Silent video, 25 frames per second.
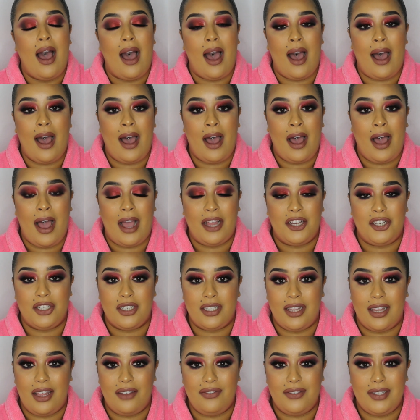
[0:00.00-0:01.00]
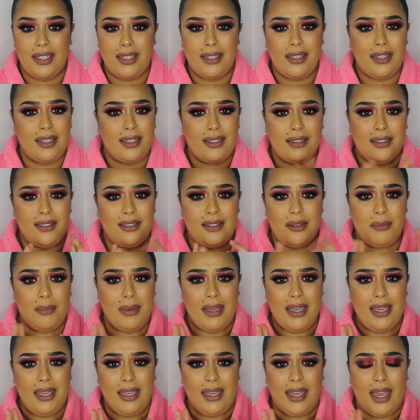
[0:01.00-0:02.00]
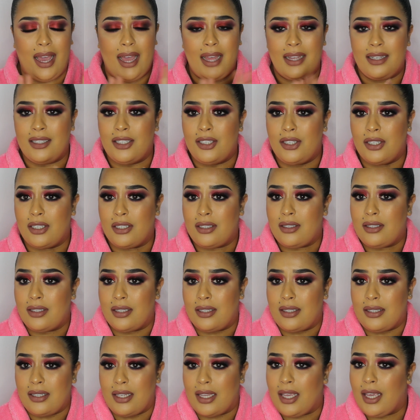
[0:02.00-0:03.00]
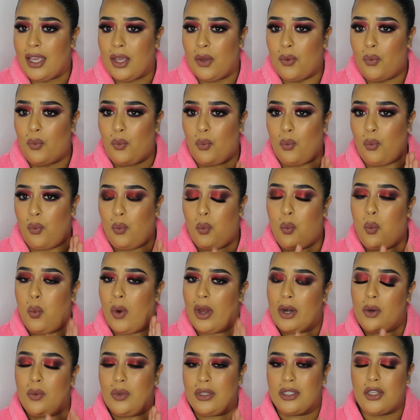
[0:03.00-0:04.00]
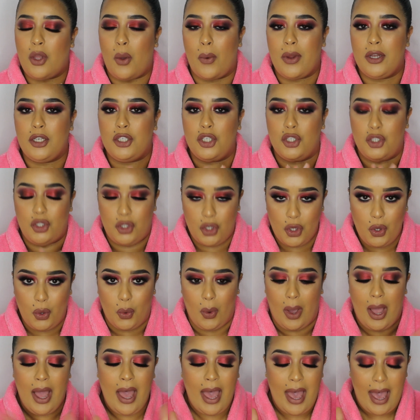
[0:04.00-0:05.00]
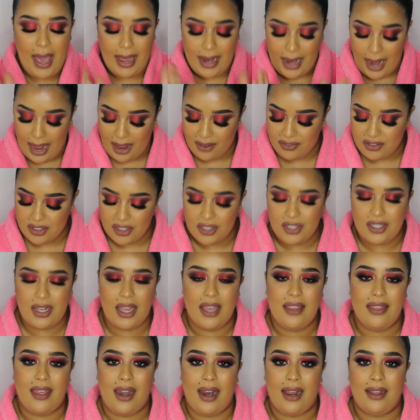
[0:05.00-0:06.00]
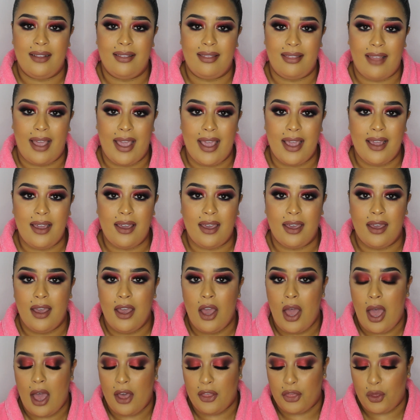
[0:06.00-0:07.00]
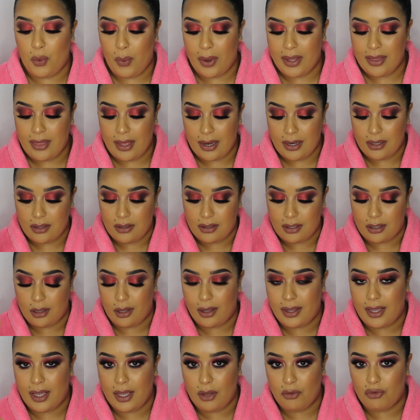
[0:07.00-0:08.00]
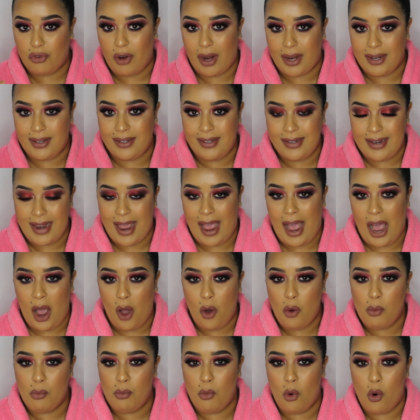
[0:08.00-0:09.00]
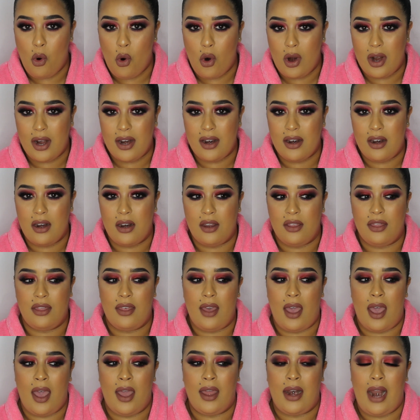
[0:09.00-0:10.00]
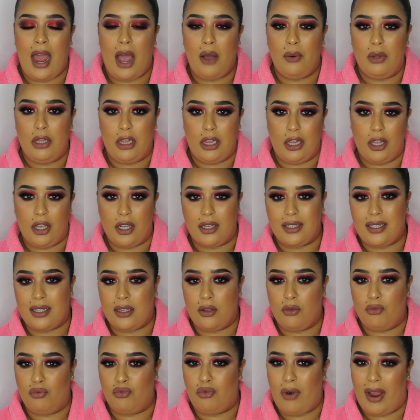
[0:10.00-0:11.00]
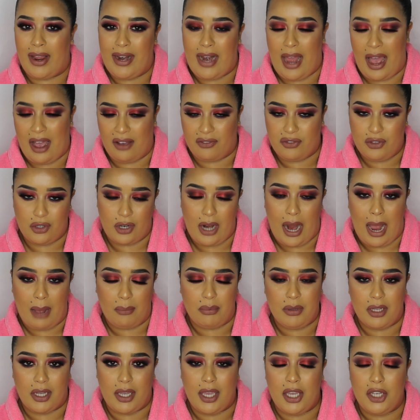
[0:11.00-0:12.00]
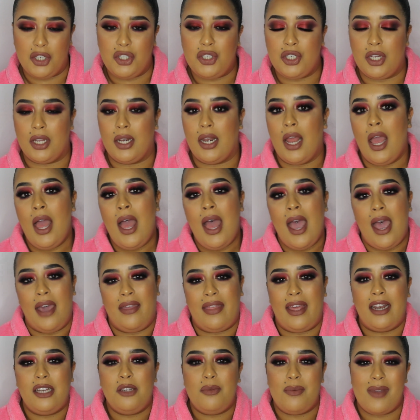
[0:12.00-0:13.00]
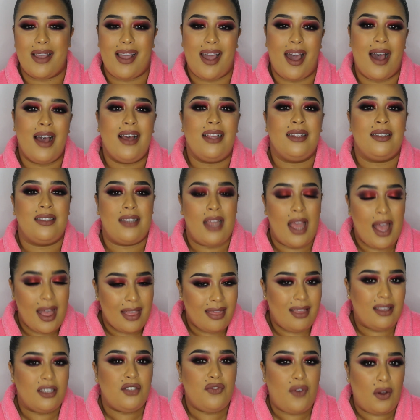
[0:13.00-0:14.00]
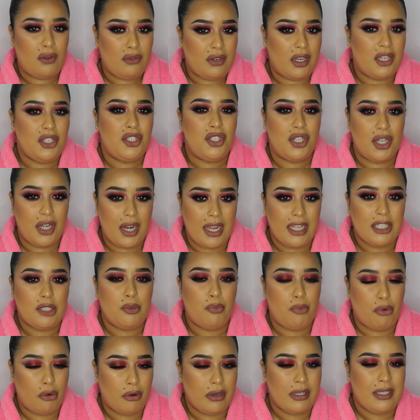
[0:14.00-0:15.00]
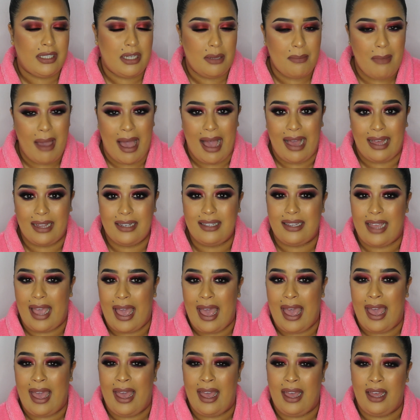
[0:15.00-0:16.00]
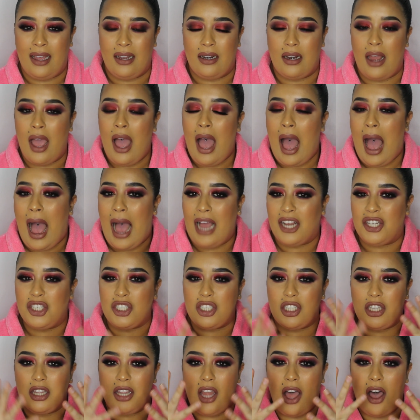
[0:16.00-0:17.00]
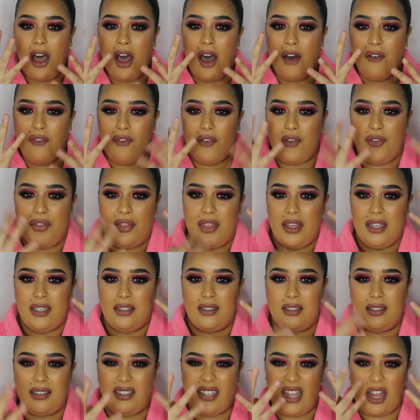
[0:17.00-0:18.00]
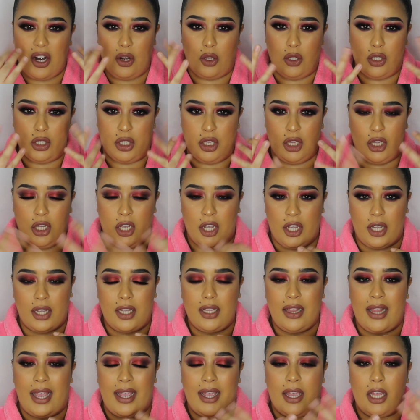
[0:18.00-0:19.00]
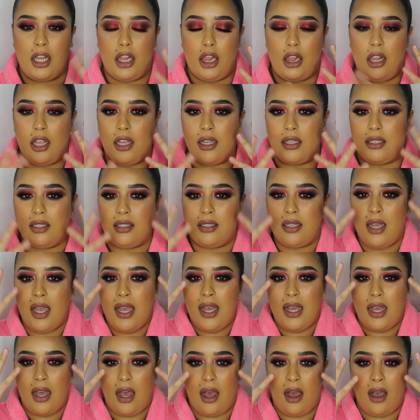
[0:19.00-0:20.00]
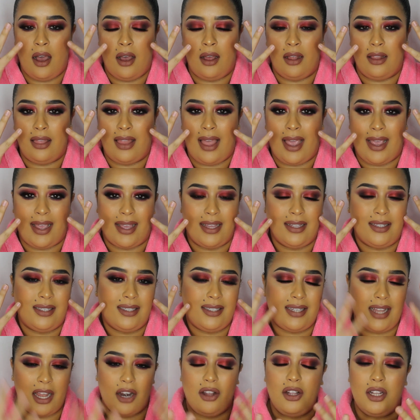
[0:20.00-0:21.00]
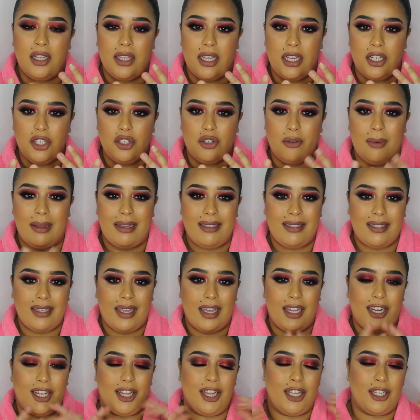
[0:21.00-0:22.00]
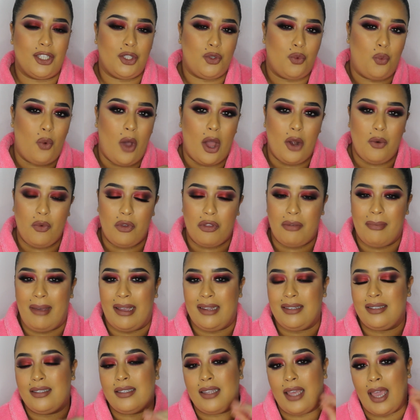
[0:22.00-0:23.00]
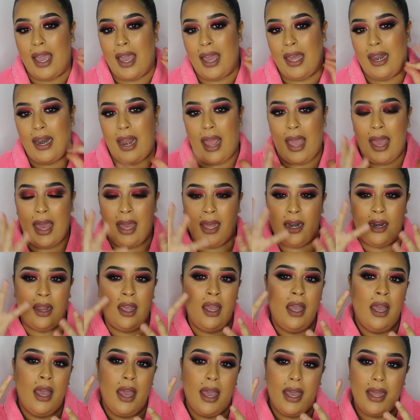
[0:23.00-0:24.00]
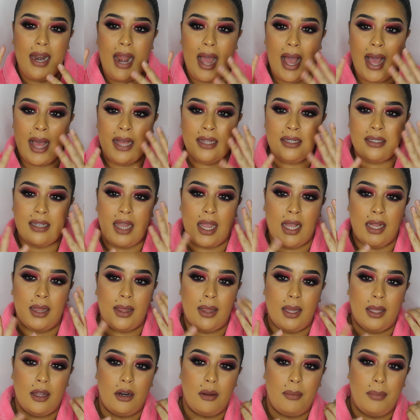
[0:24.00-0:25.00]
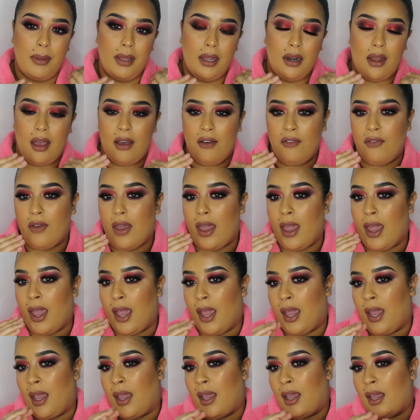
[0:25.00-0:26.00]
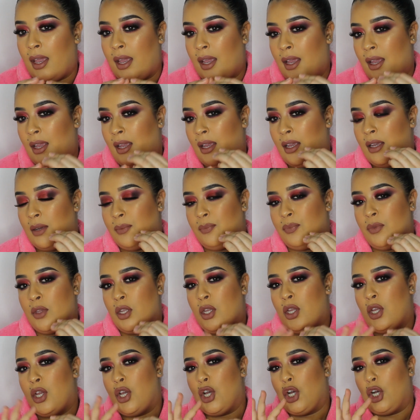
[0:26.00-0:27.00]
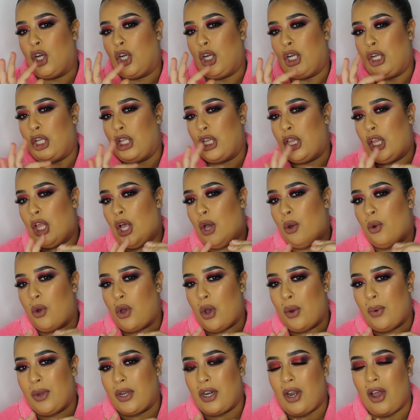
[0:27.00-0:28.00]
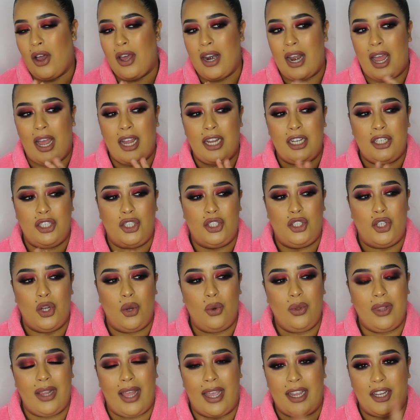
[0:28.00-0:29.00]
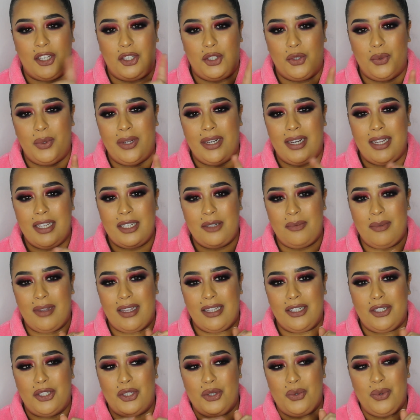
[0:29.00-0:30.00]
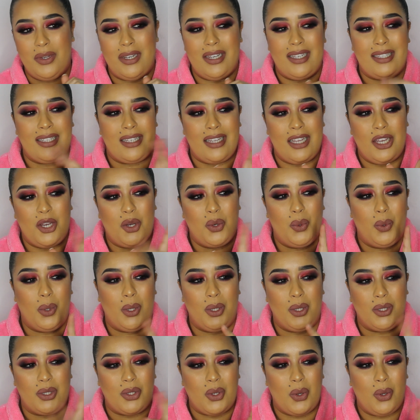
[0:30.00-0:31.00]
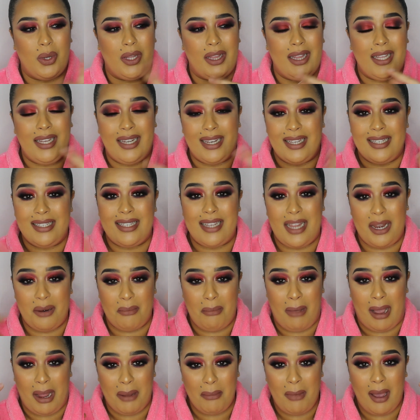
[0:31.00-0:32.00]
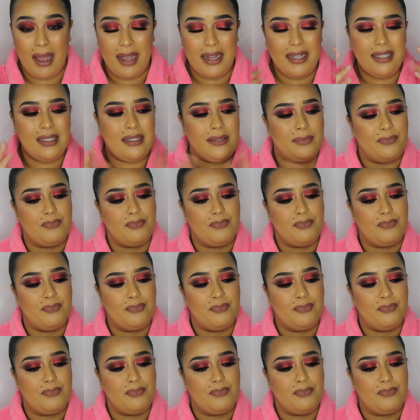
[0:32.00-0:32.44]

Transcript: I just left it to be and just to see what it was going to do. And I have to say that I like the way that it's looking right now more than how it looked right after application. And that is because this foundation is pretty matte, and I just love this settled look. Like, it looks like it's settled into my skin. It looks one with my skin, and it has a little bit of a glow going on. I don't like dewiness, because dewiness equals oiliness in my mind.